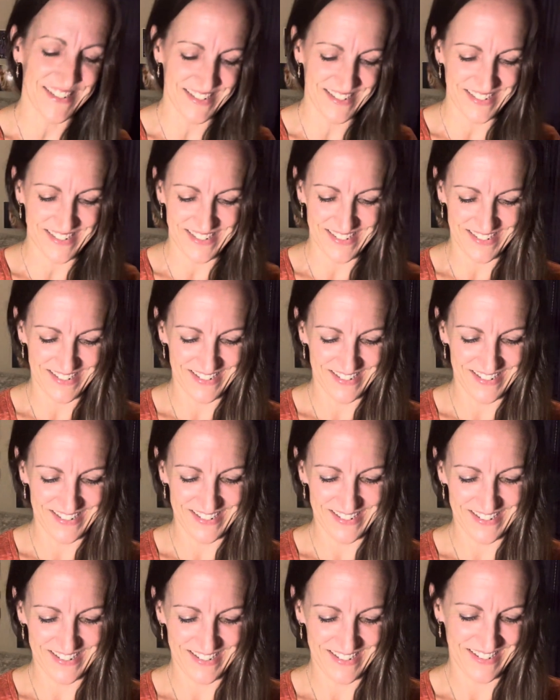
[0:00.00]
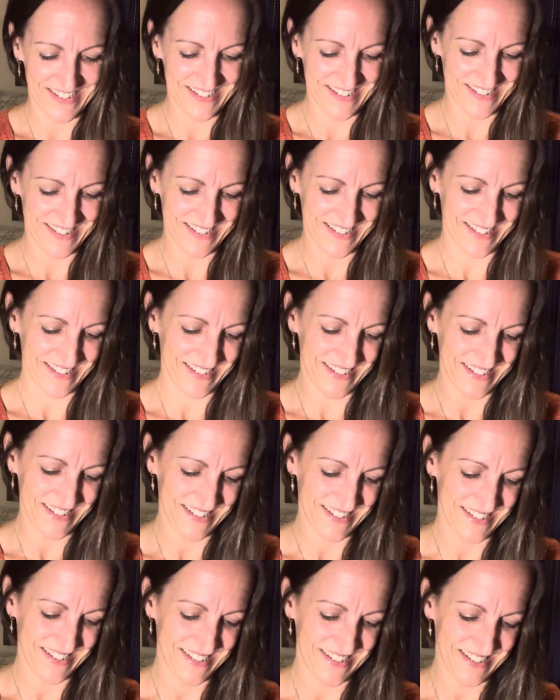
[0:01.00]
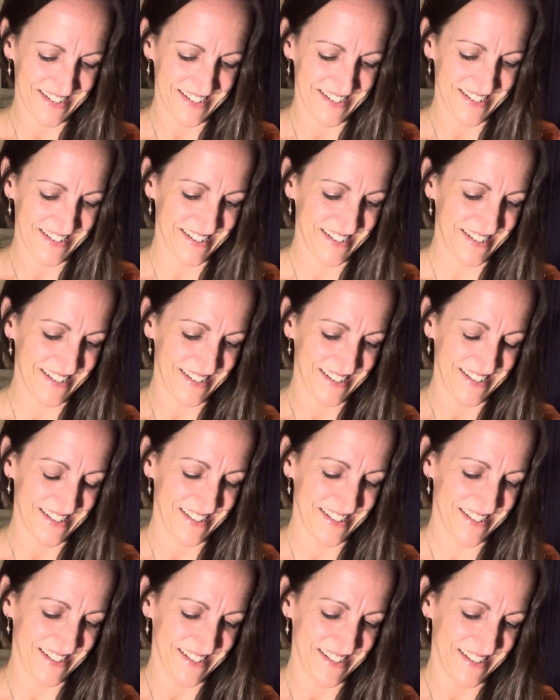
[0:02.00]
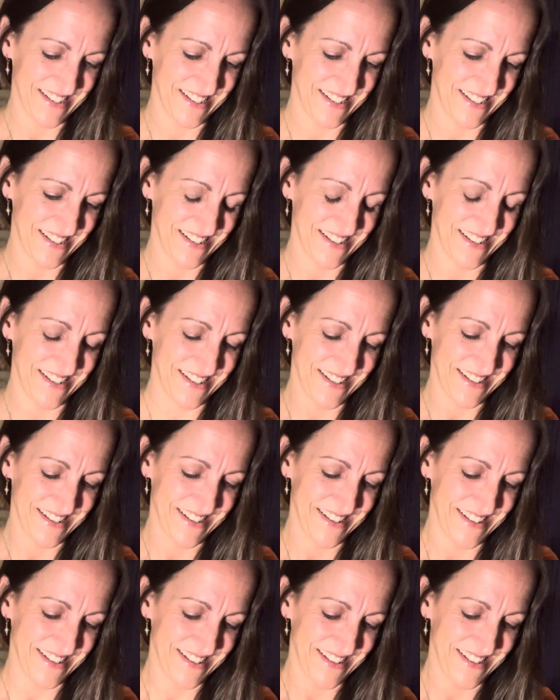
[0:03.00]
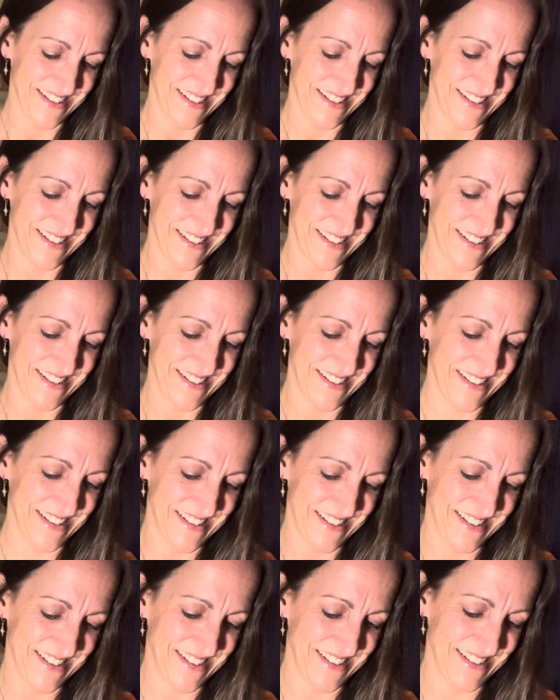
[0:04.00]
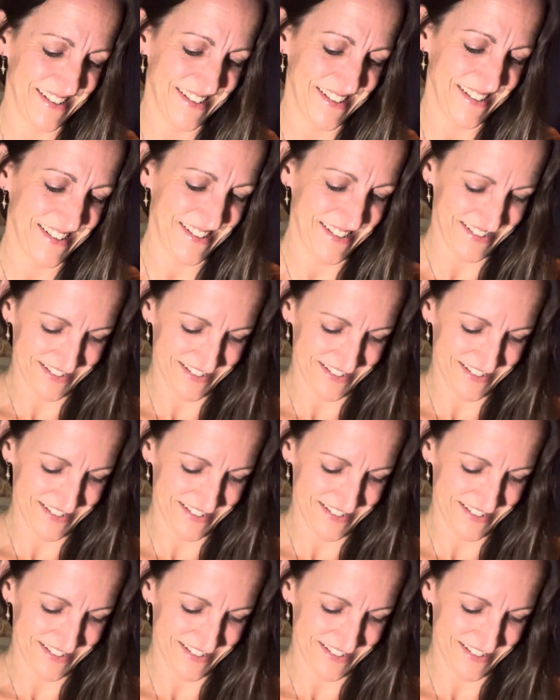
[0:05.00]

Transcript: No one is speaking in this clip.